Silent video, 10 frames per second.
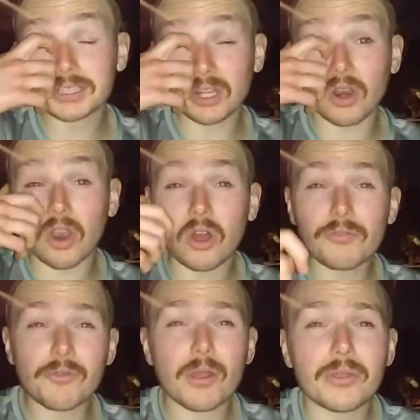Not a lot
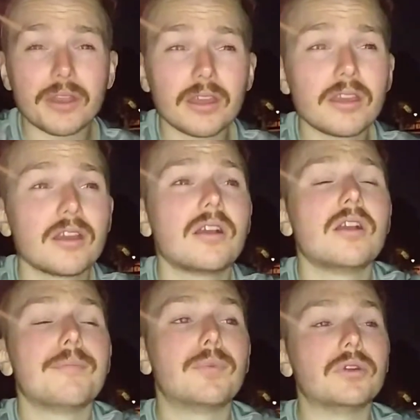throughout the day,
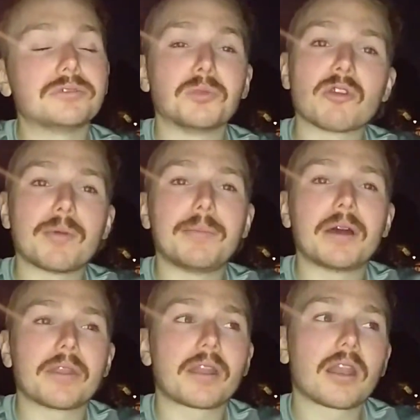but it's more on my
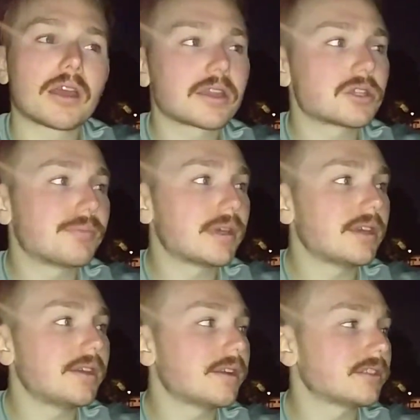mind than I like it to
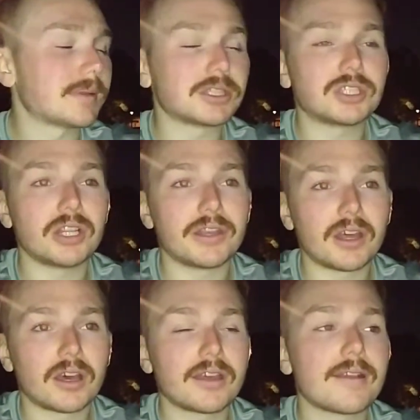be, especially at
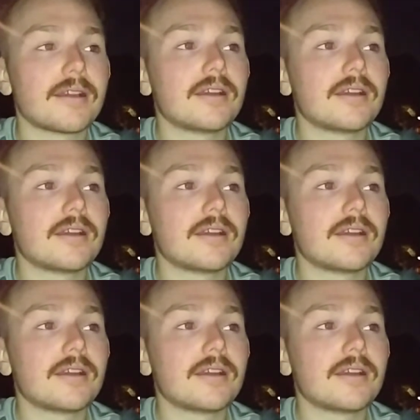night.